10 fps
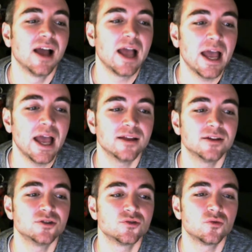
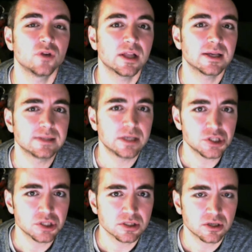and
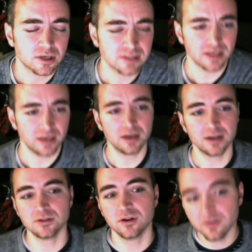realization started to set in. I
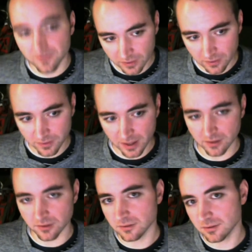started to feel
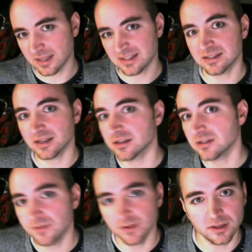that sickness
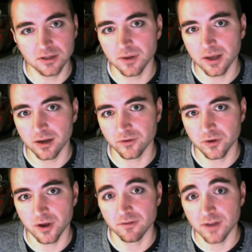feeling you get after you
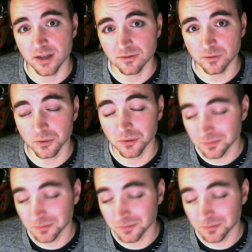have fast food,